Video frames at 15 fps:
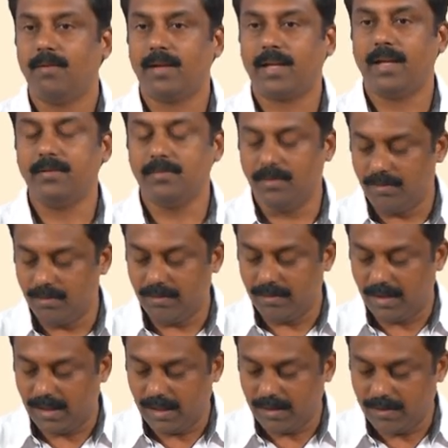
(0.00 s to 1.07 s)
okay so
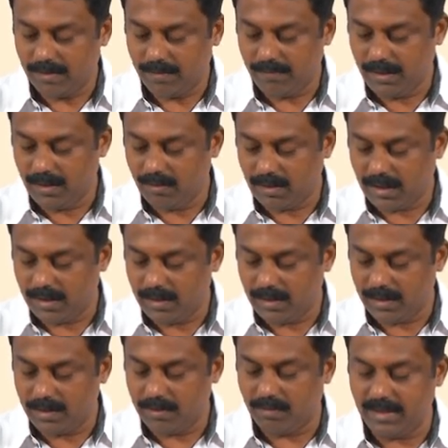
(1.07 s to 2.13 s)
we look at
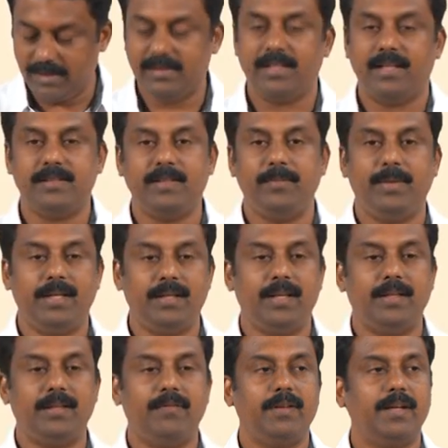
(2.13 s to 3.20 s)
the what is synergy mean
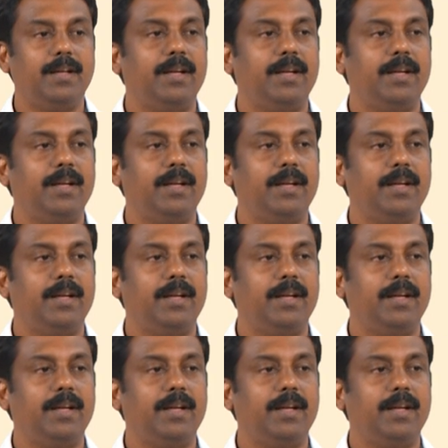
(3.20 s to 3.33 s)
and